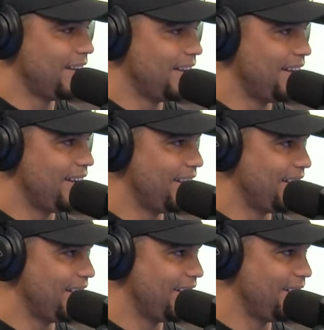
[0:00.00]

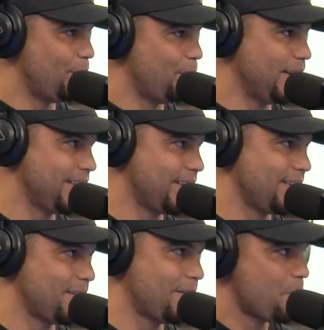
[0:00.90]
One
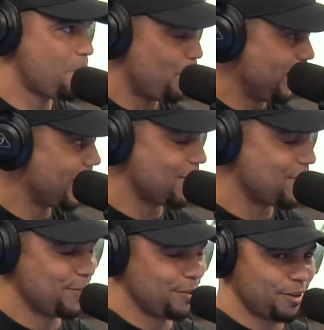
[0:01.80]
thing that you
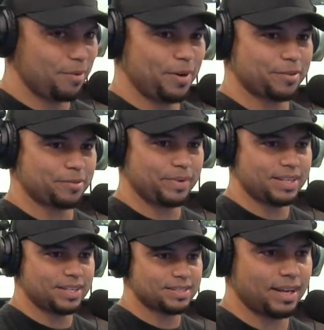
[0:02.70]
don't know about me
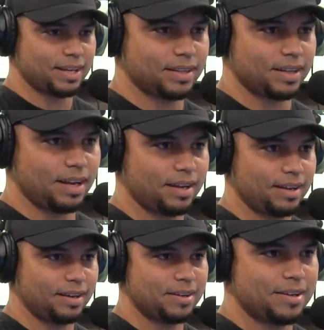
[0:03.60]
is that
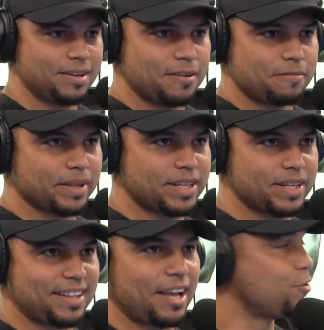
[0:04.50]
is that I used to